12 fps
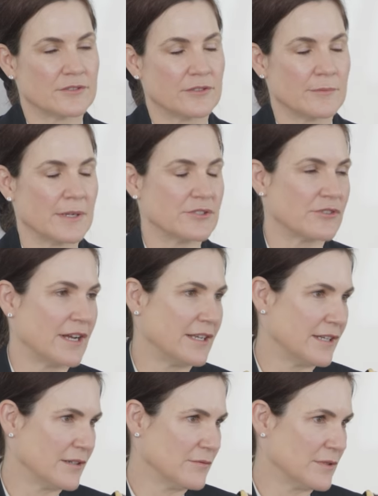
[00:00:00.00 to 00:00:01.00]
during my
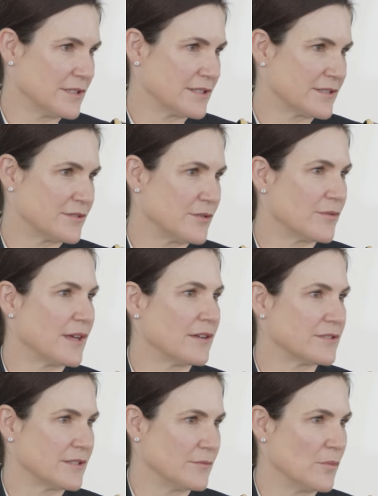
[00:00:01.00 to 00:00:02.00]
training was
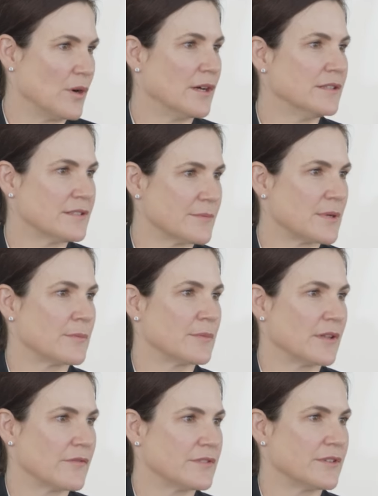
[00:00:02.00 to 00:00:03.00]
2001, September
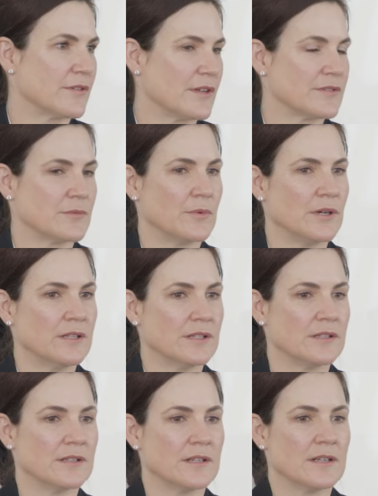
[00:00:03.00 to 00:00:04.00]
11, 2001,
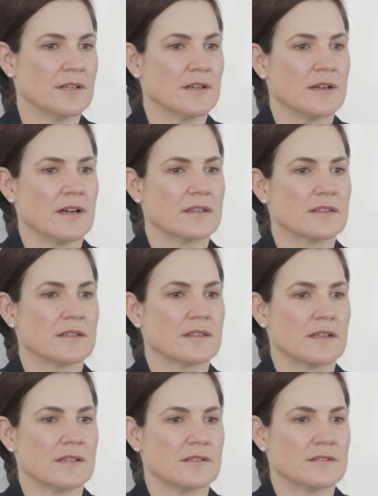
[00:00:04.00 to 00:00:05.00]
and I think
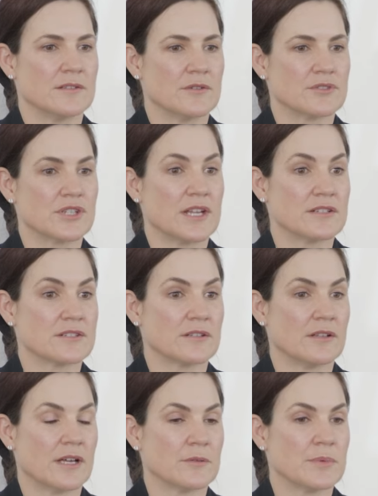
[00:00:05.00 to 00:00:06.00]
that you know changed a
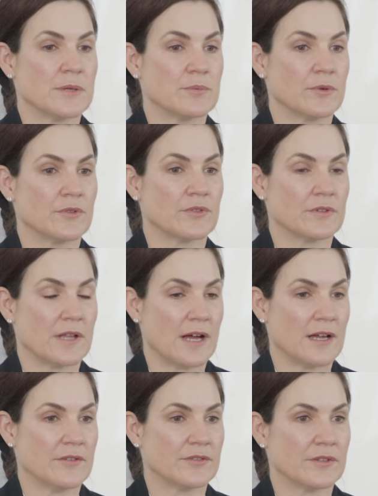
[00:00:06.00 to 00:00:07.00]
lot of people's
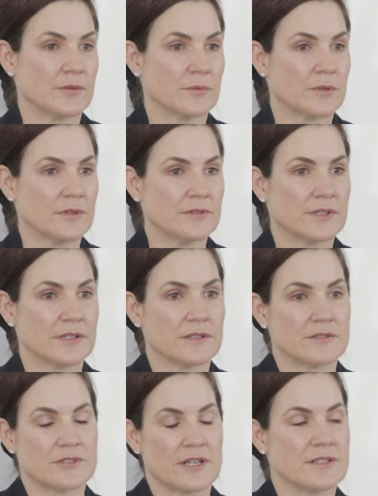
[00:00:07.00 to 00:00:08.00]
lives in the world, and
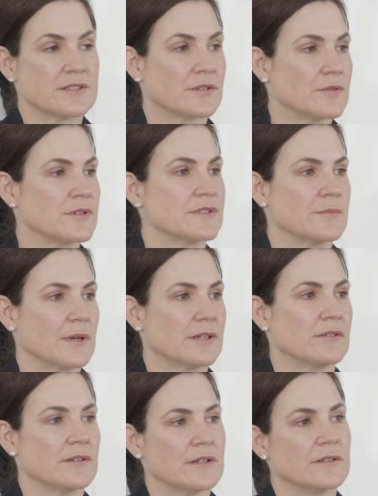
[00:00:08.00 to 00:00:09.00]
it changed the course of my
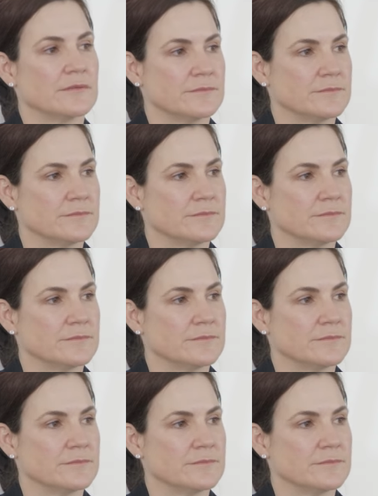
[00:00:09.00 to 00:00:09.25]
career.